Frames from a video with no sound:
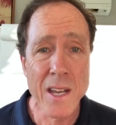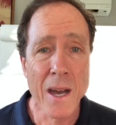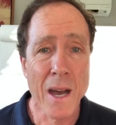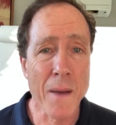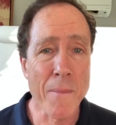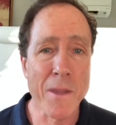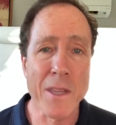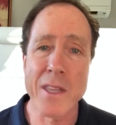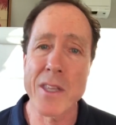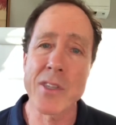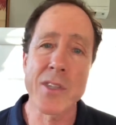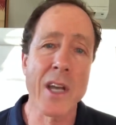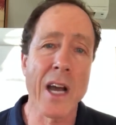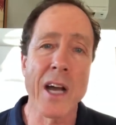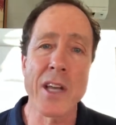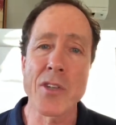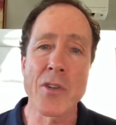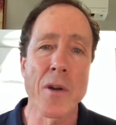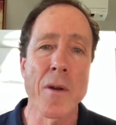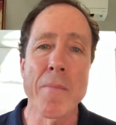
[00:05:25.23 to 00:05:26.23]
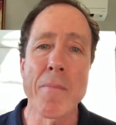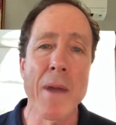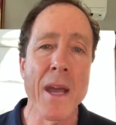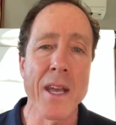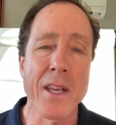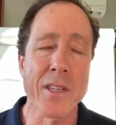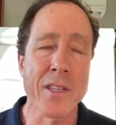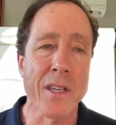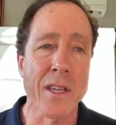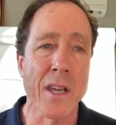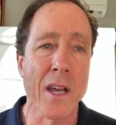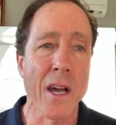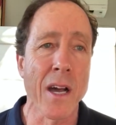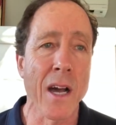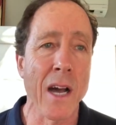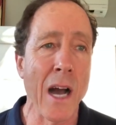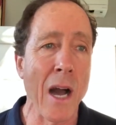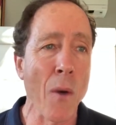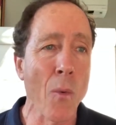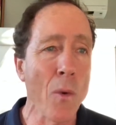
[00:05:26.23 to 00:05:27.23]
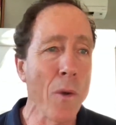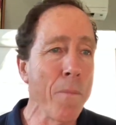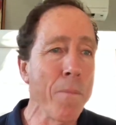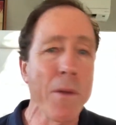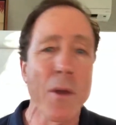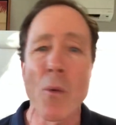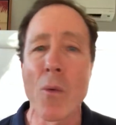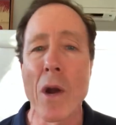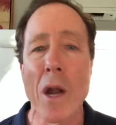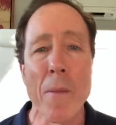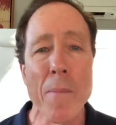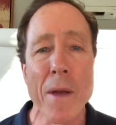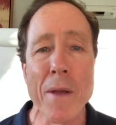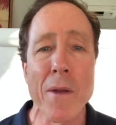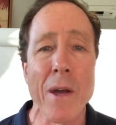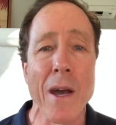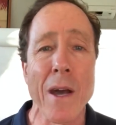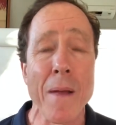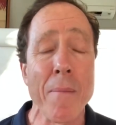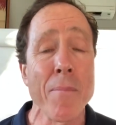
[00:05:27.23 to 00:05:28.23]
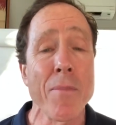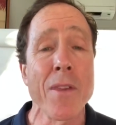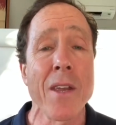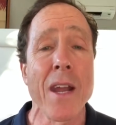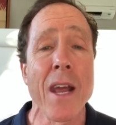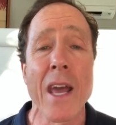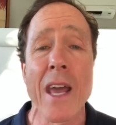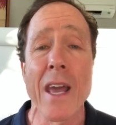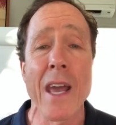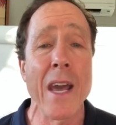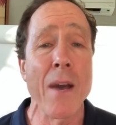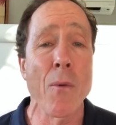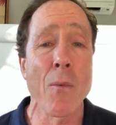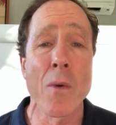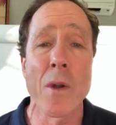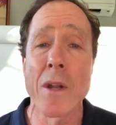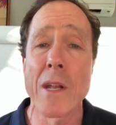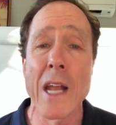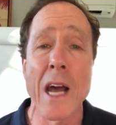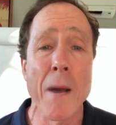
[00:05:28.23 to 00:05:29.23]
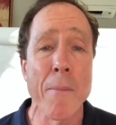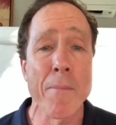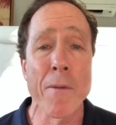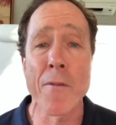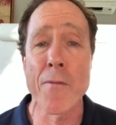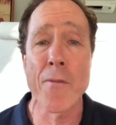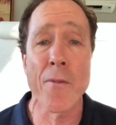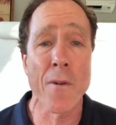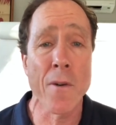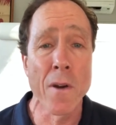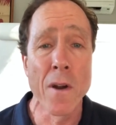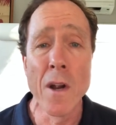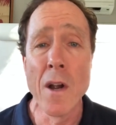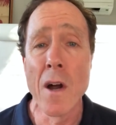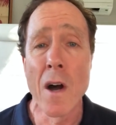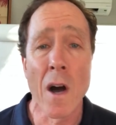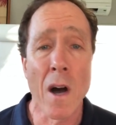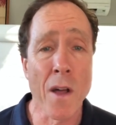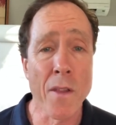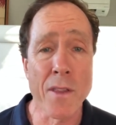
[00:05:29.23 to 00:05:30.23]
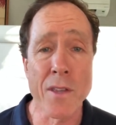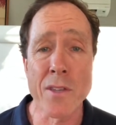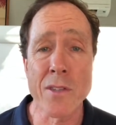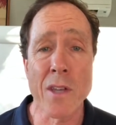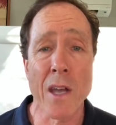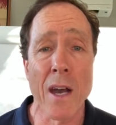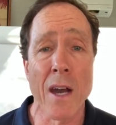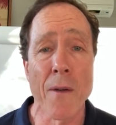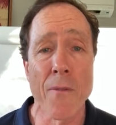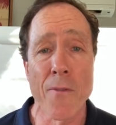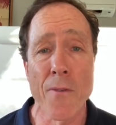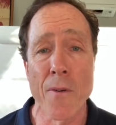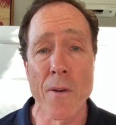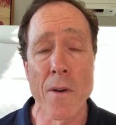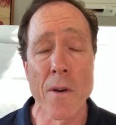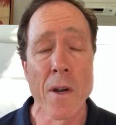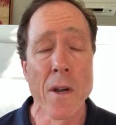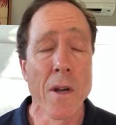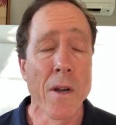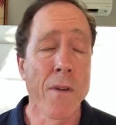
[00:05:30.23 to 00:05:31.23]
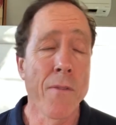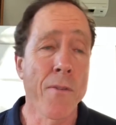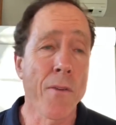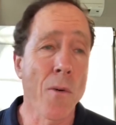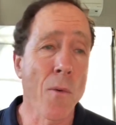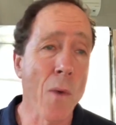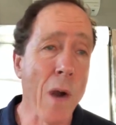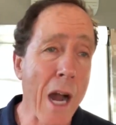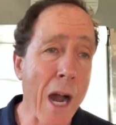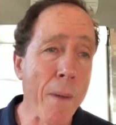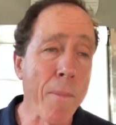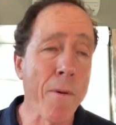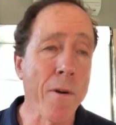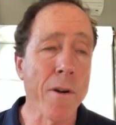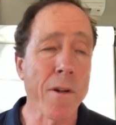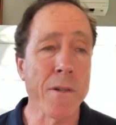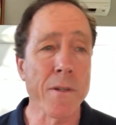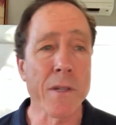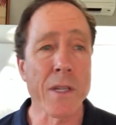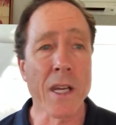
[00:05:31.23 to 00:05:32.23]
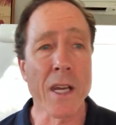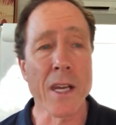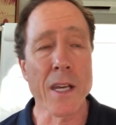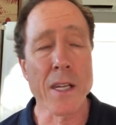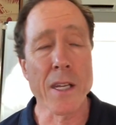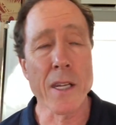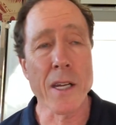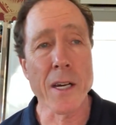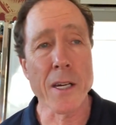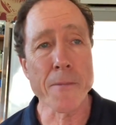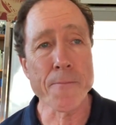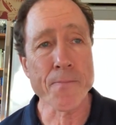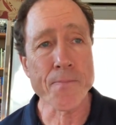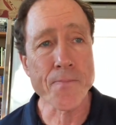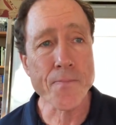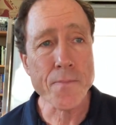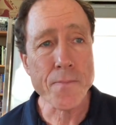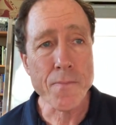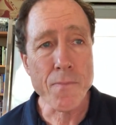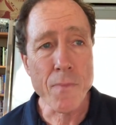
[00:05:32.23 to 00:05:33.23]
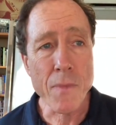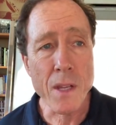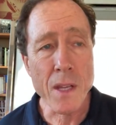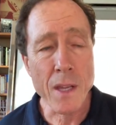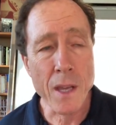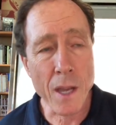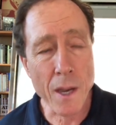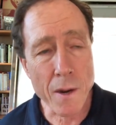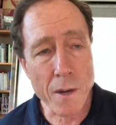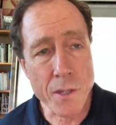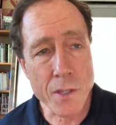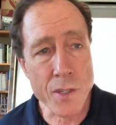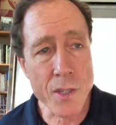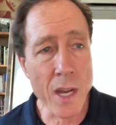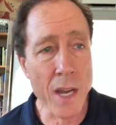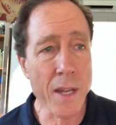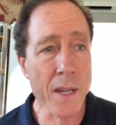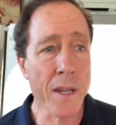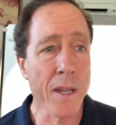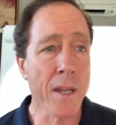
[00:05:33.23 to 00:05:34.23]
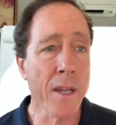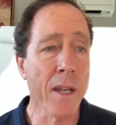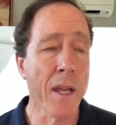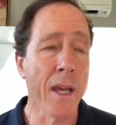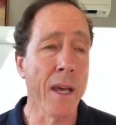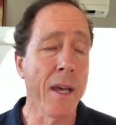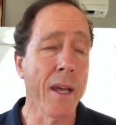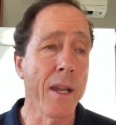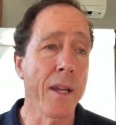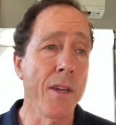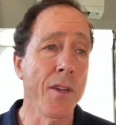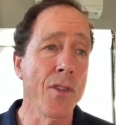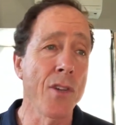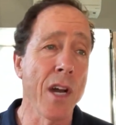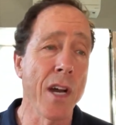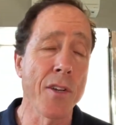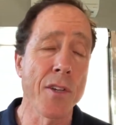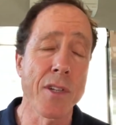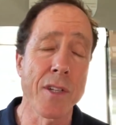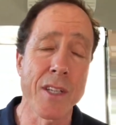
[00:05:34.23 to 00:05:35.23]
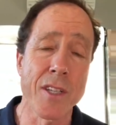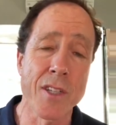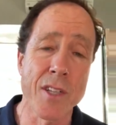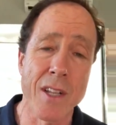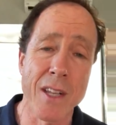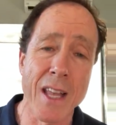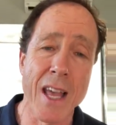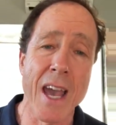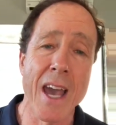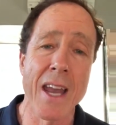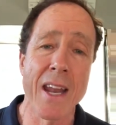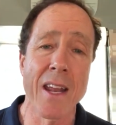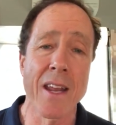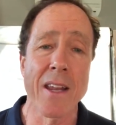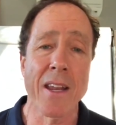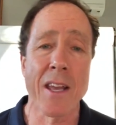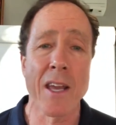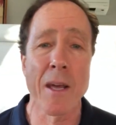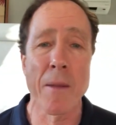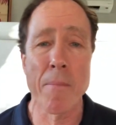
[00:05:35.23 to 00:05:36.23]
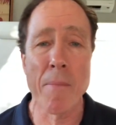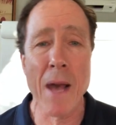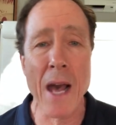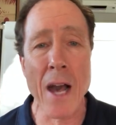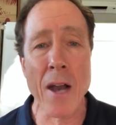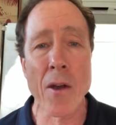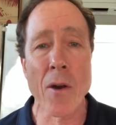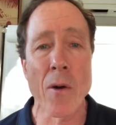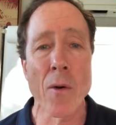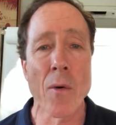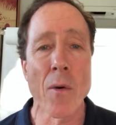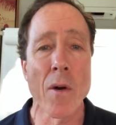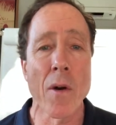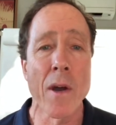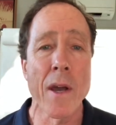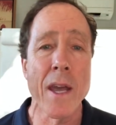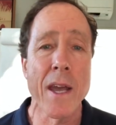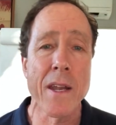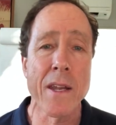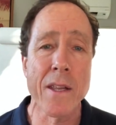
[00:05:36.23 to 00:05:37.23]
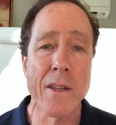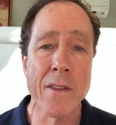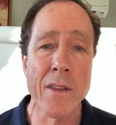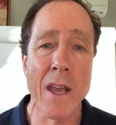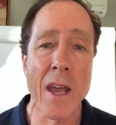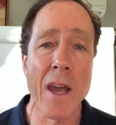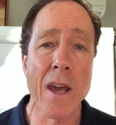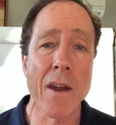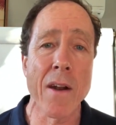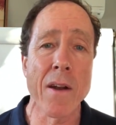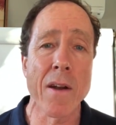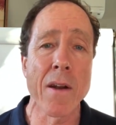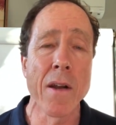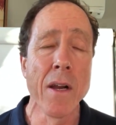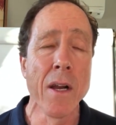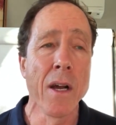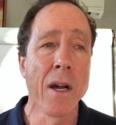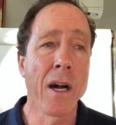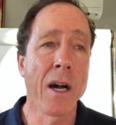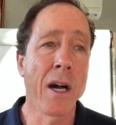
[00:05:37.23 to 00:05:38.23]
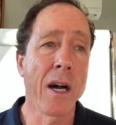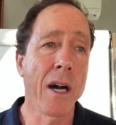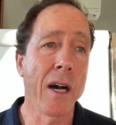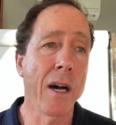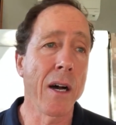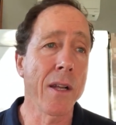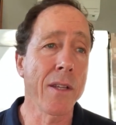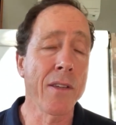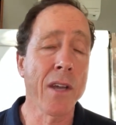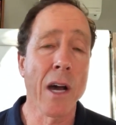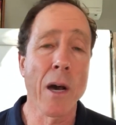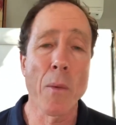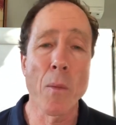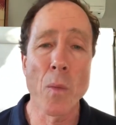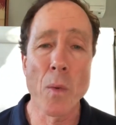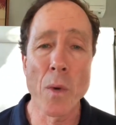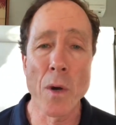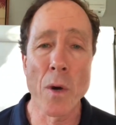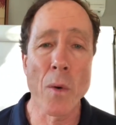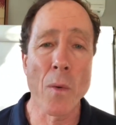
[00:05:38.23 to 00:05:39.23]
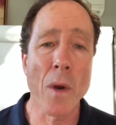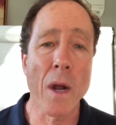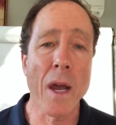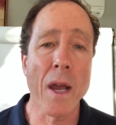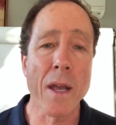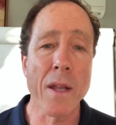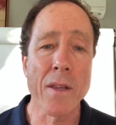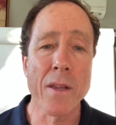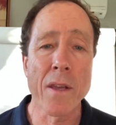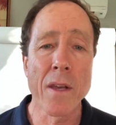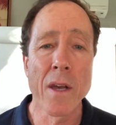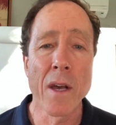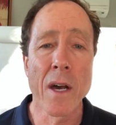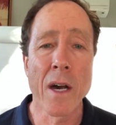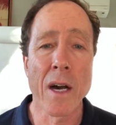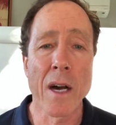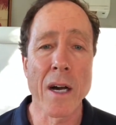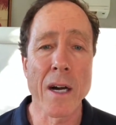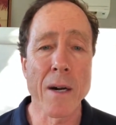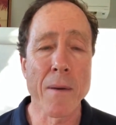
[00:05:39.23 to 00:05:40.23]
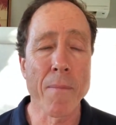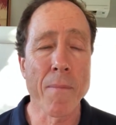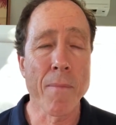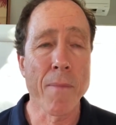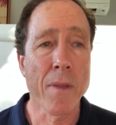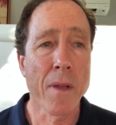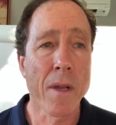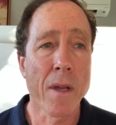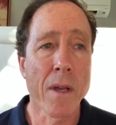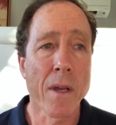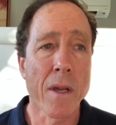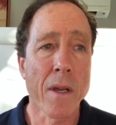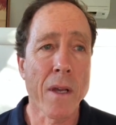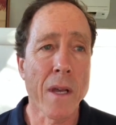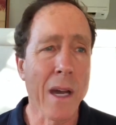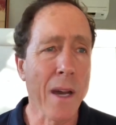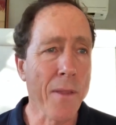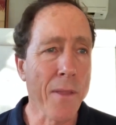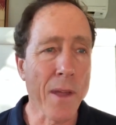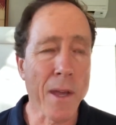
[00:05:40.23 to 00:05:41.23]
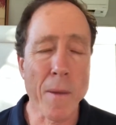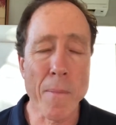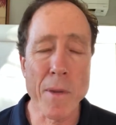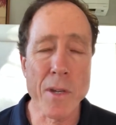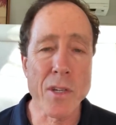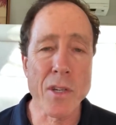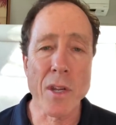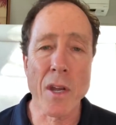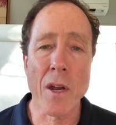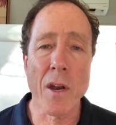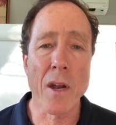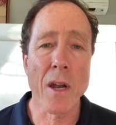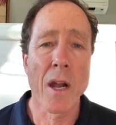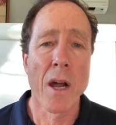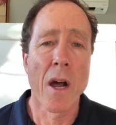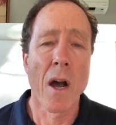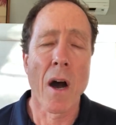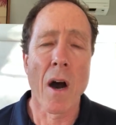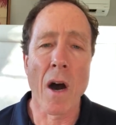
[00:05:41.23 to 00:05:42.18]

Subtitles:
I mean, these guys are amazing. I wouldn't be where I am today would it not be for all these guys, for Robert and Garrett Sutton and Josh and Lisa Lannon, Ken McElroy, Andy Tanner, Tom Wheelwright. I think I mentioned Garrett.